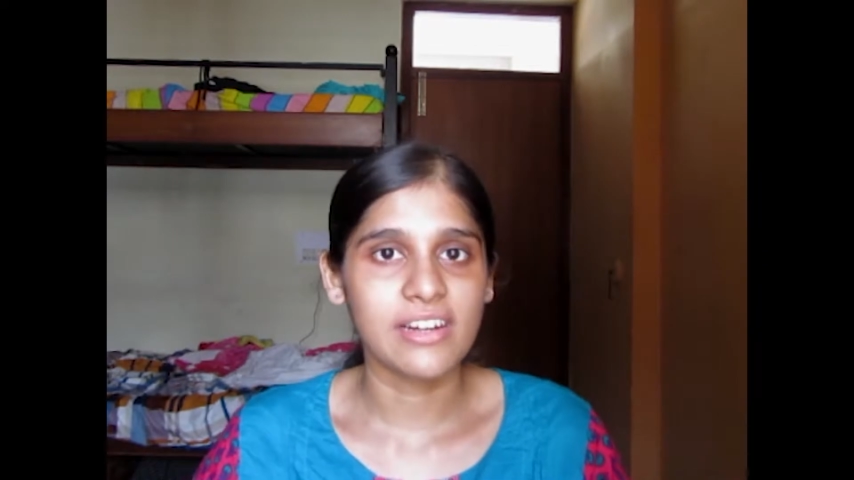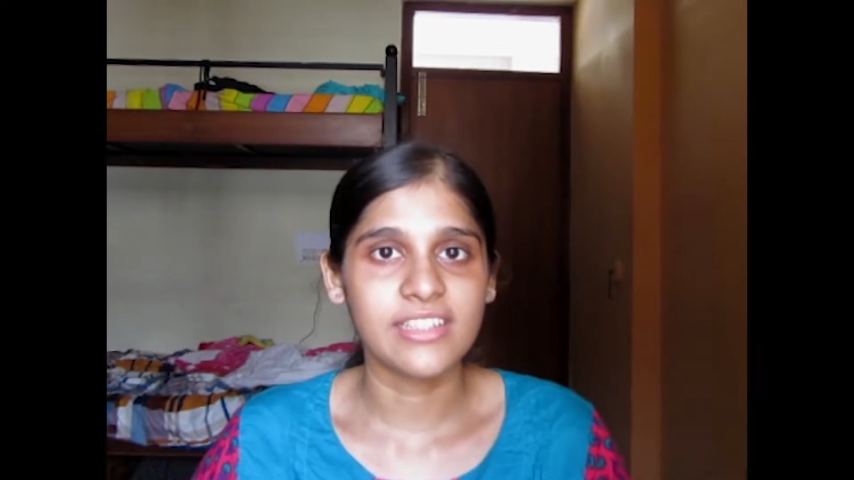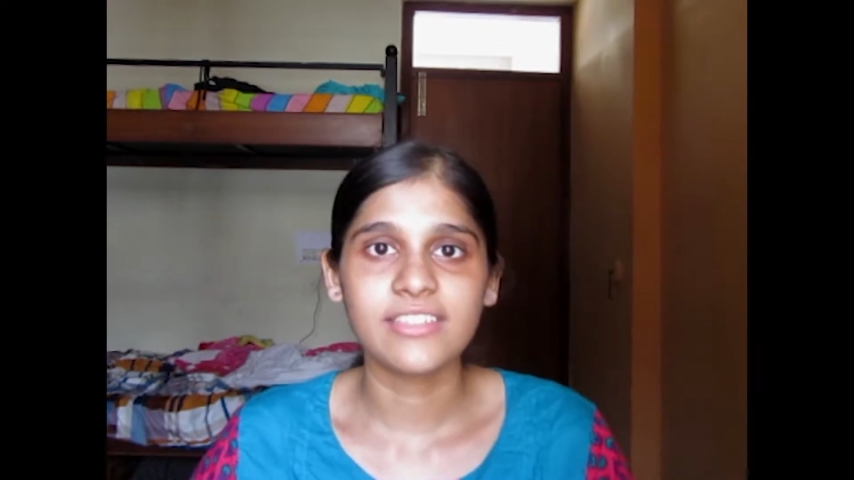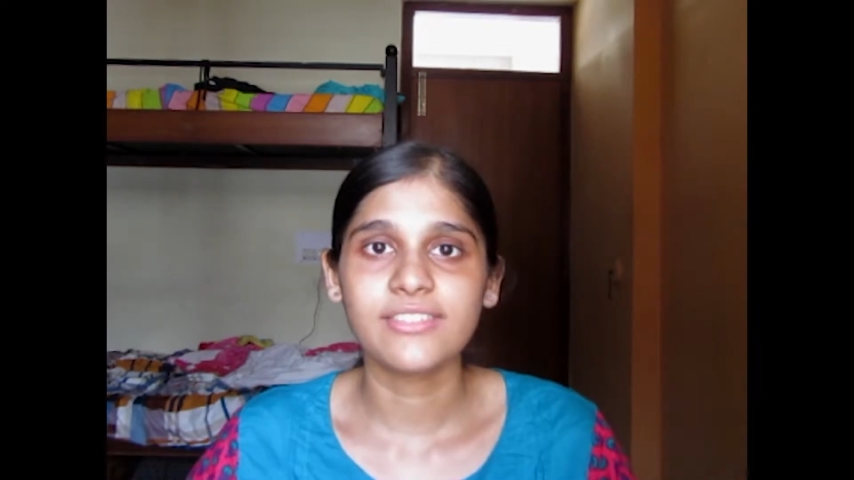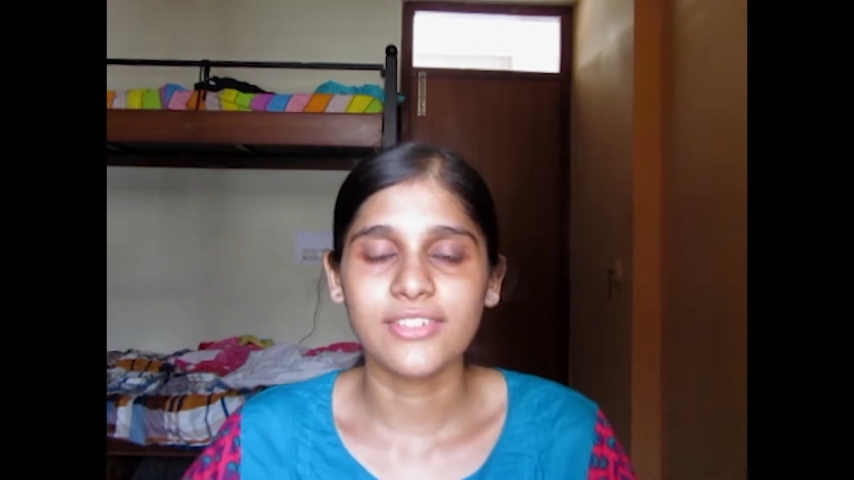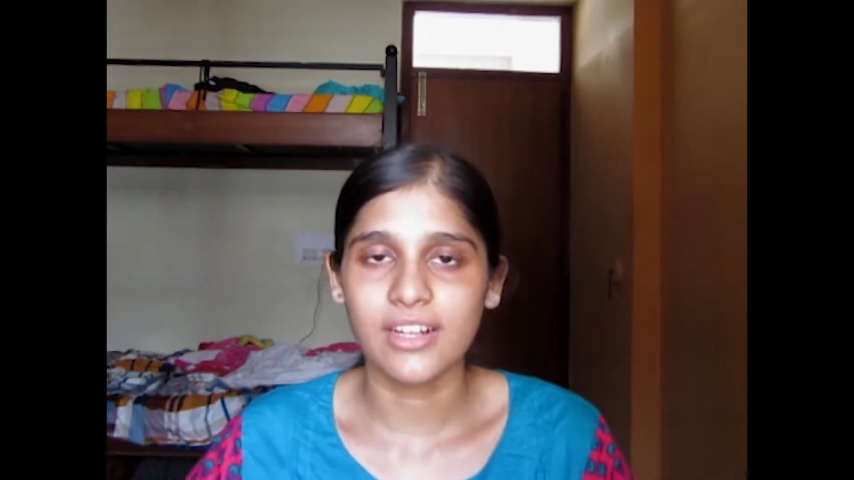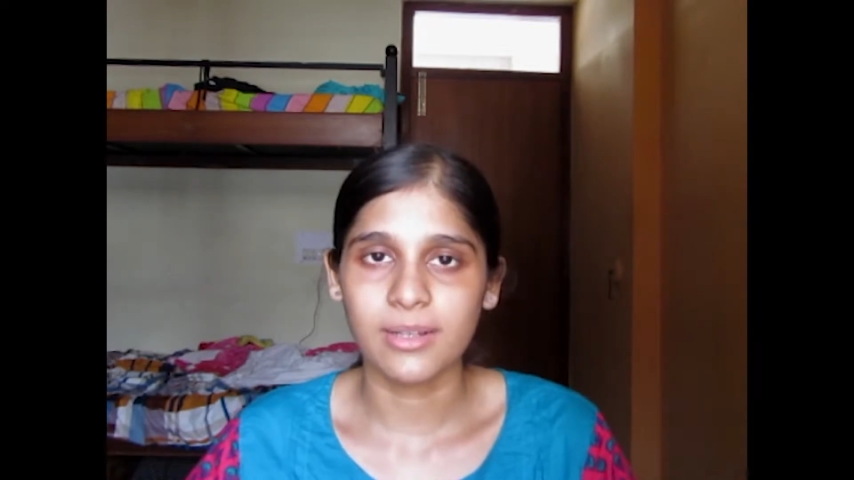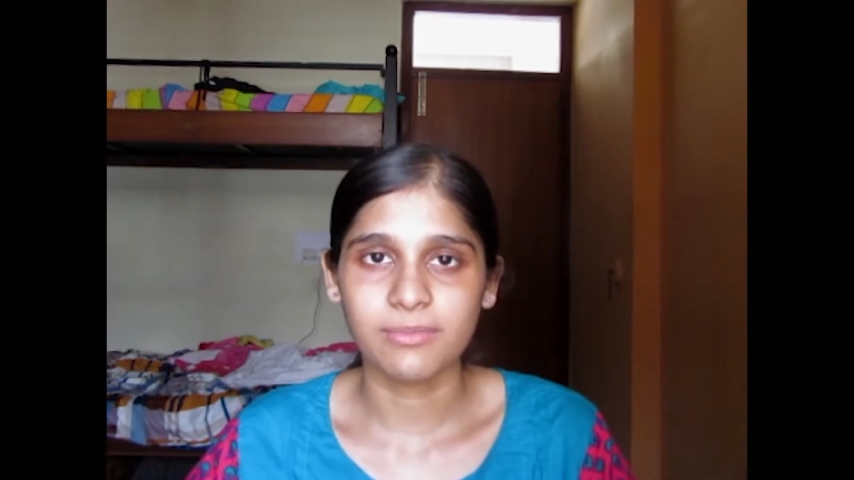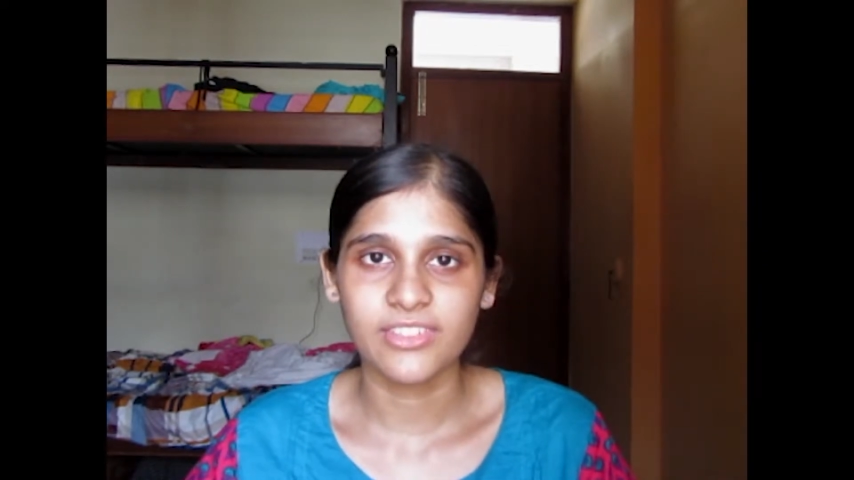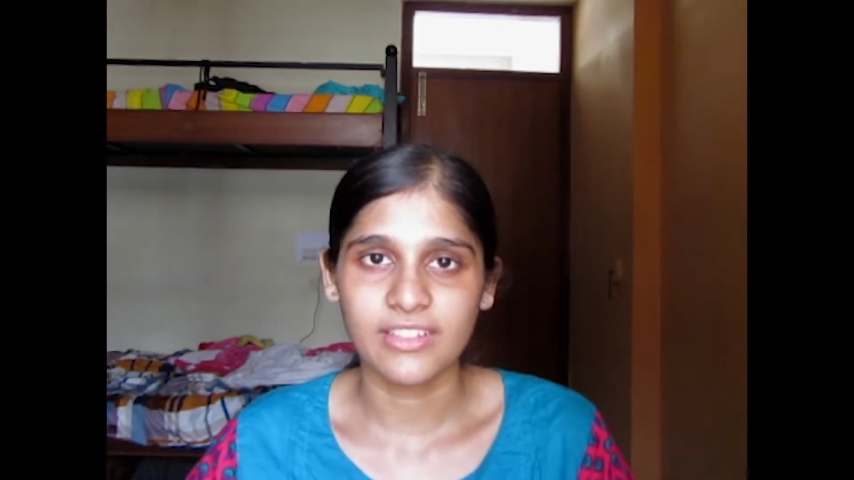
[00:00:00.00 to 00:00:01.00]
certain
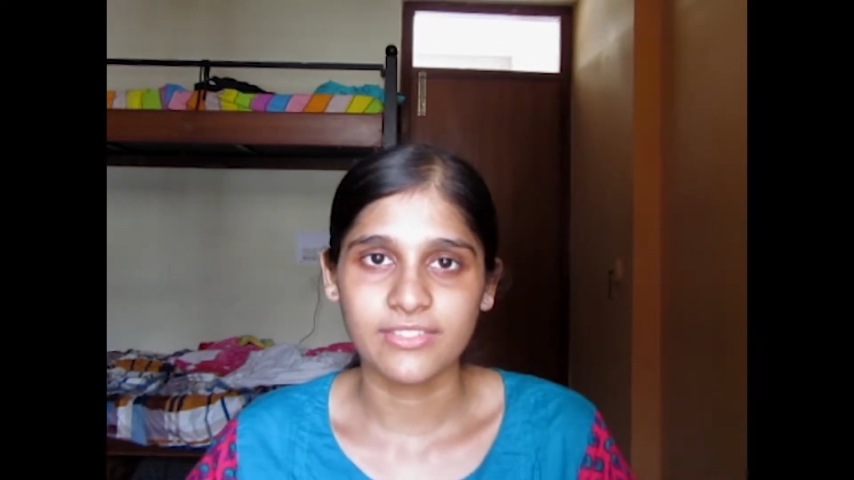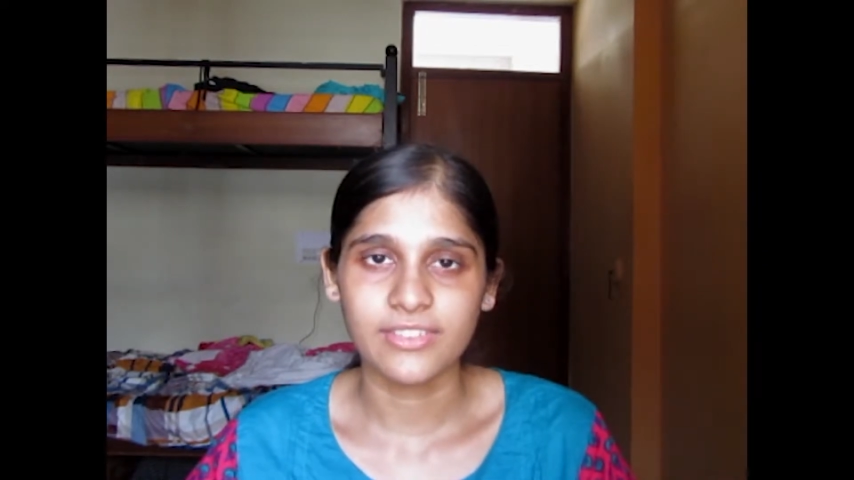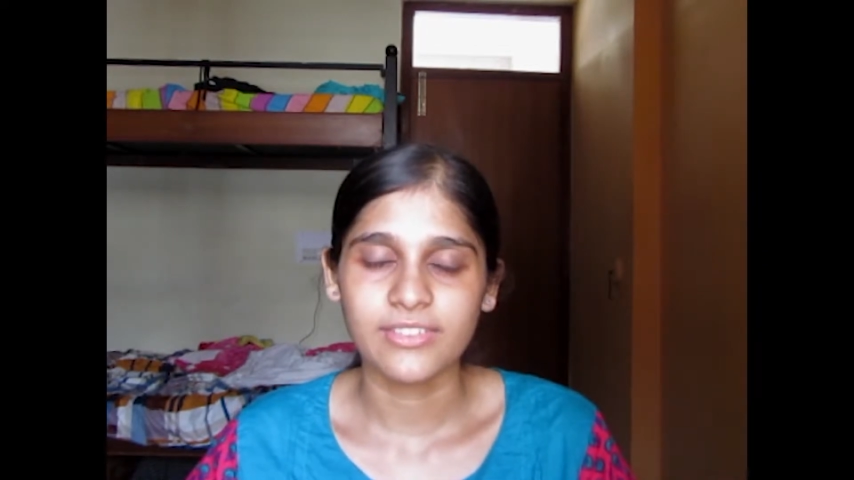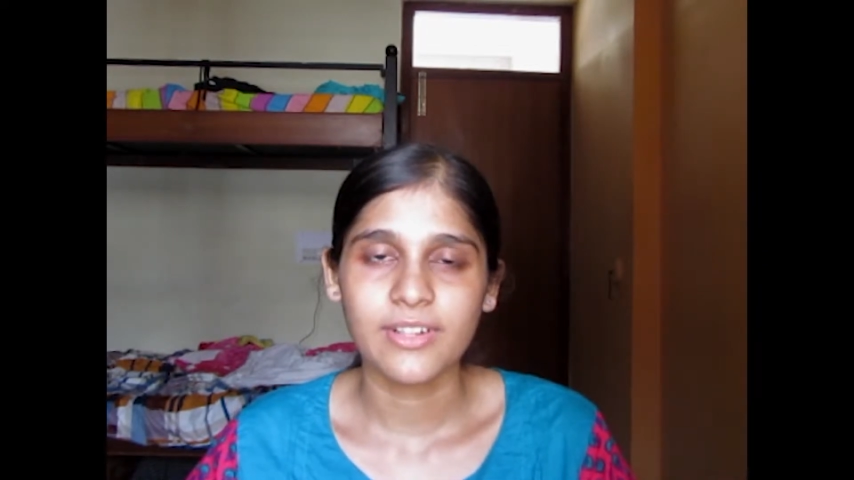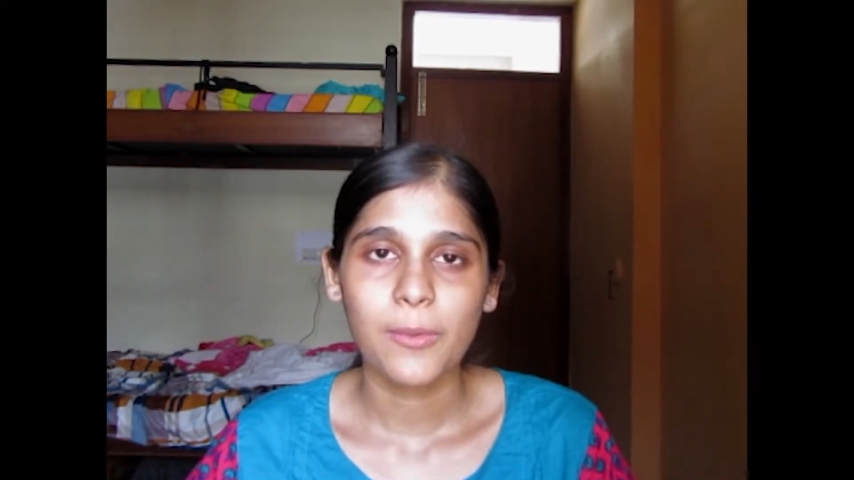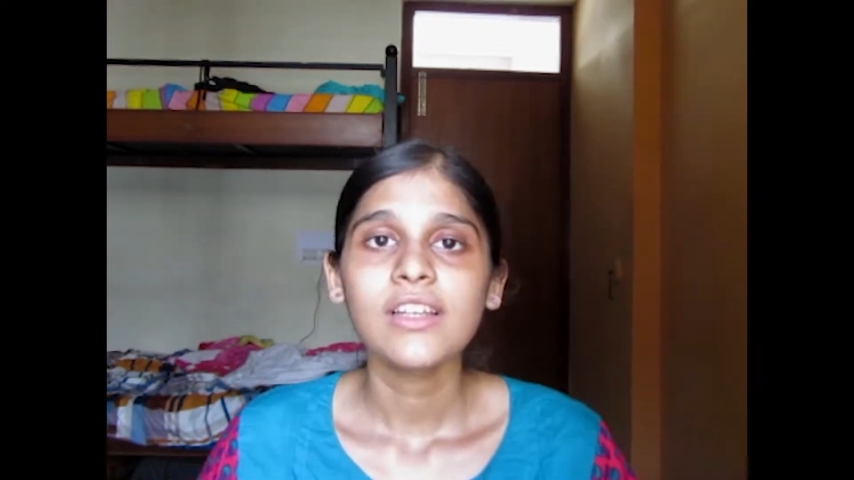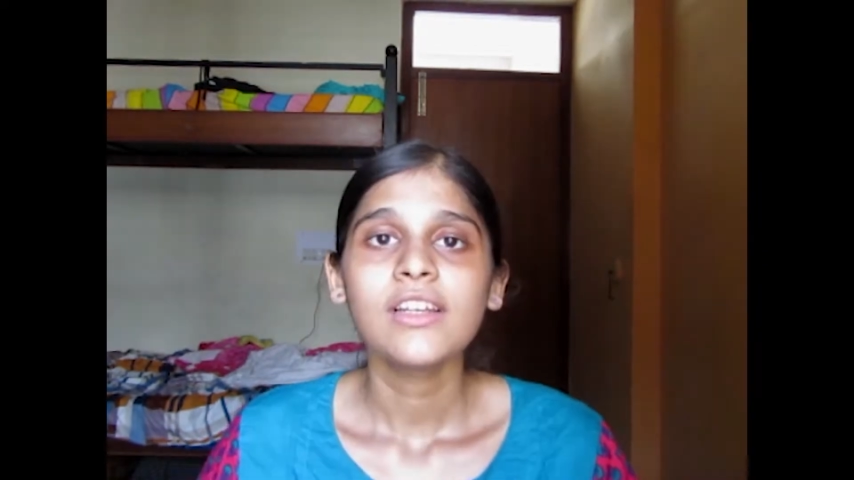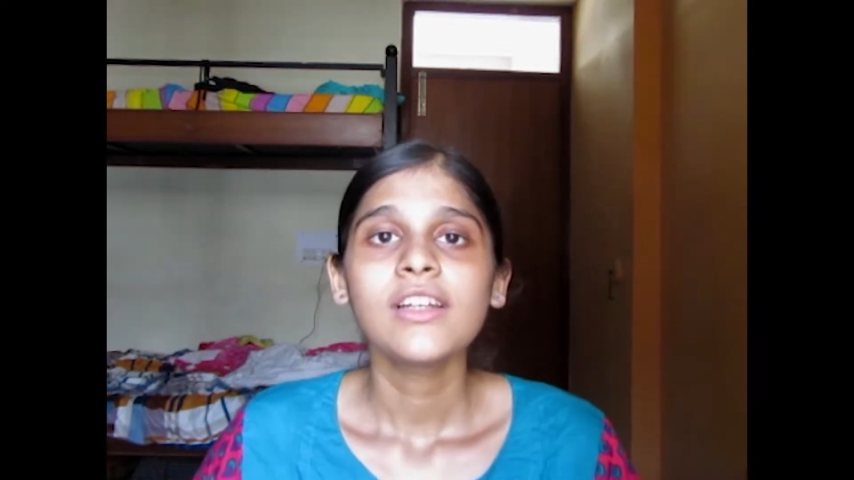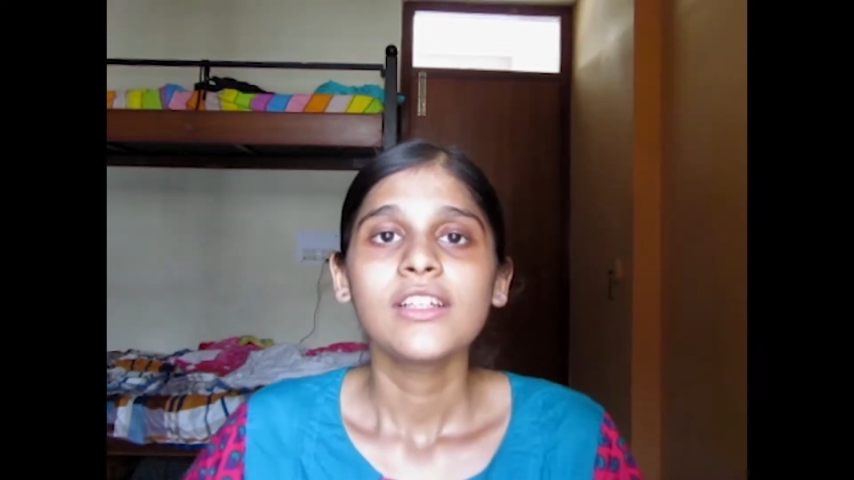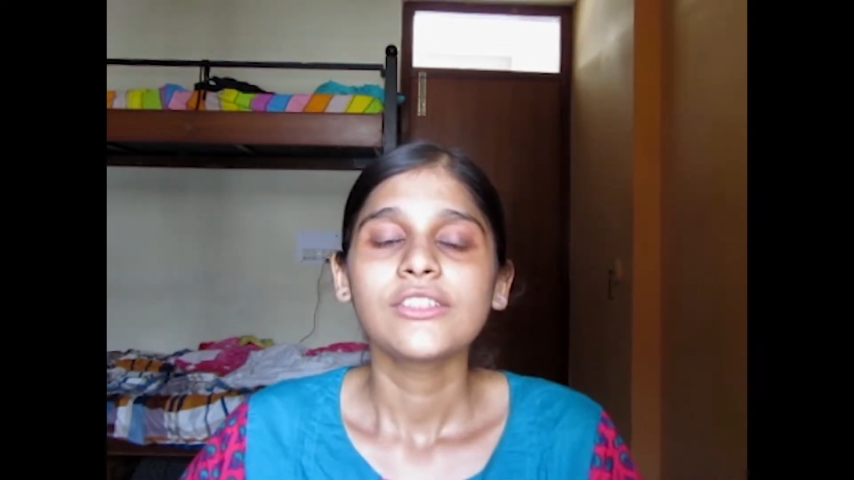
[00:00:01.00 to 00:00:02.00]

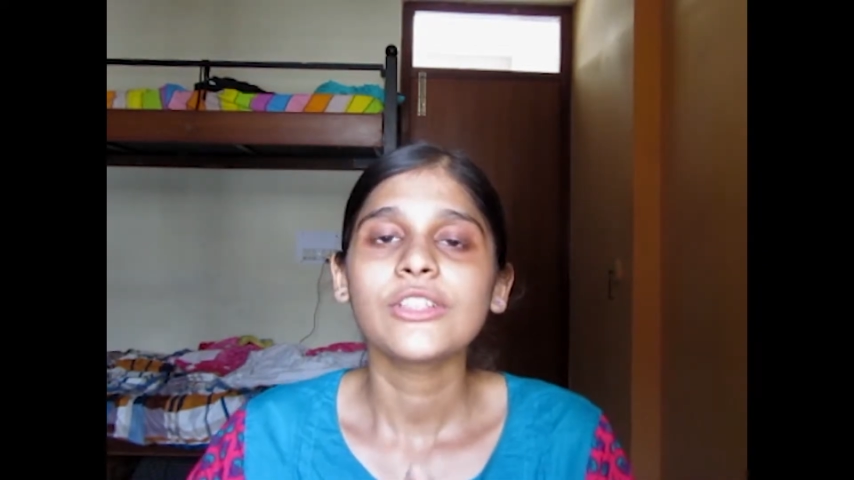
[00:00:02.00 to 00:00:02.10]
circumstances.